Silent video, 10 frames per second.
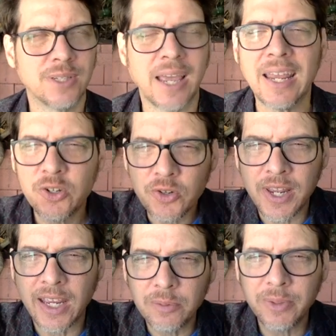
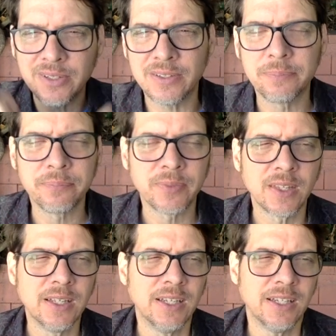entertainment
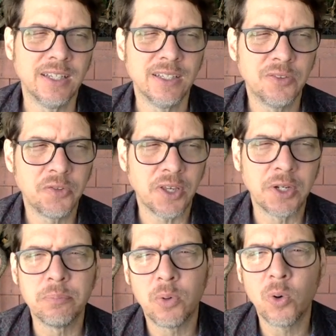is an
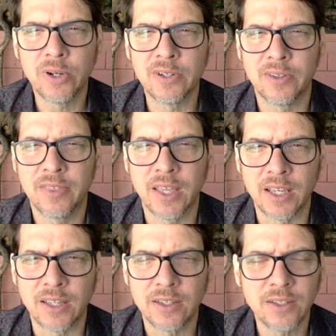important thing.
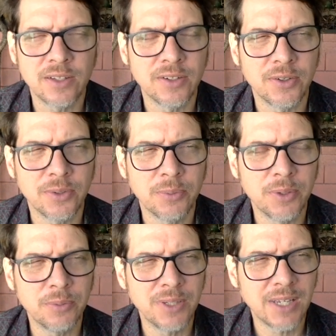That
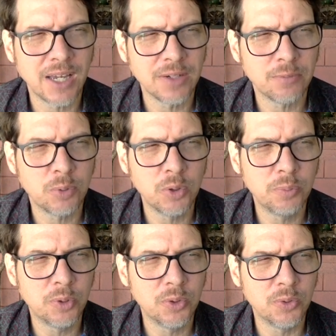we kind of
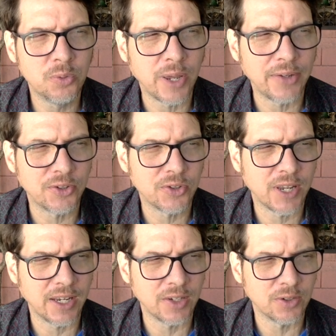poo-poo
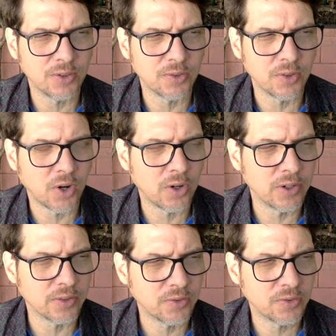entertainers and
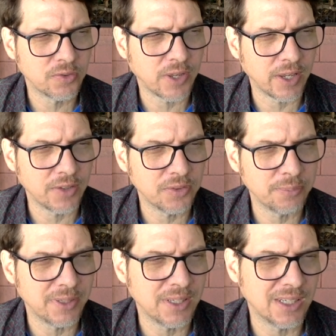artists as
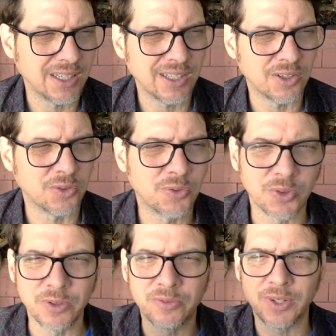being,
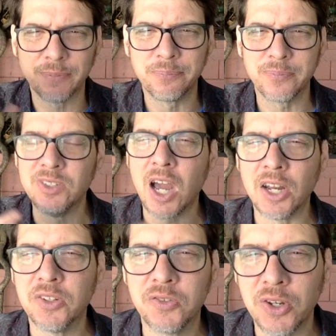sort of
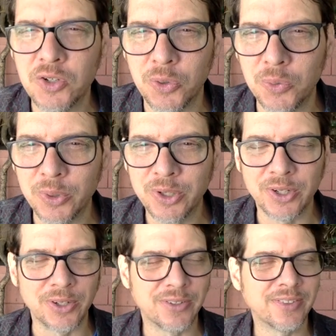non-essential
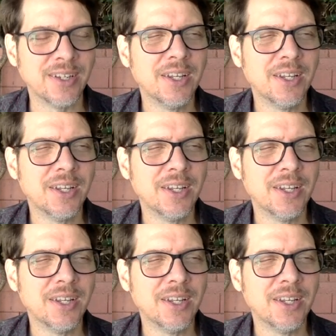workers.